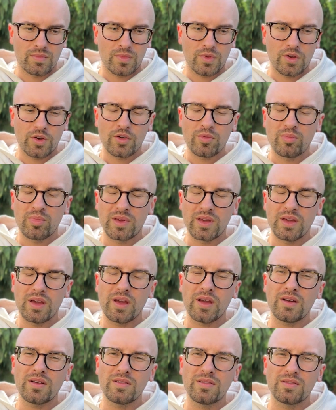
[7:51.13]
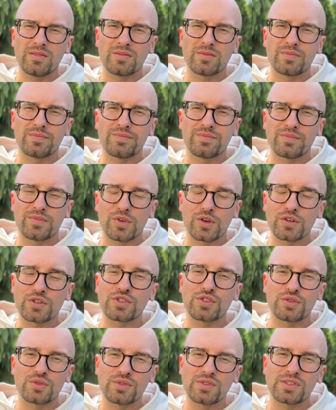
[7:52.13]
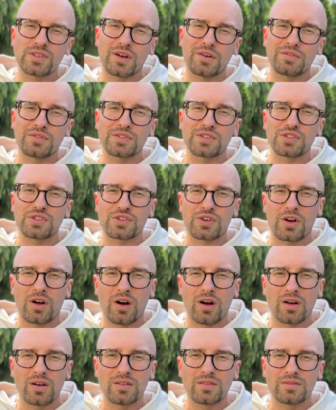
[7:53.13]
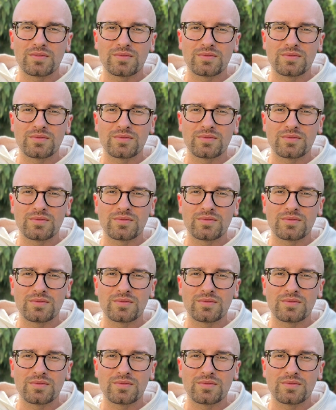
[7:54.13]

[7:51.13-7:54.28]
your being, your true self is strong.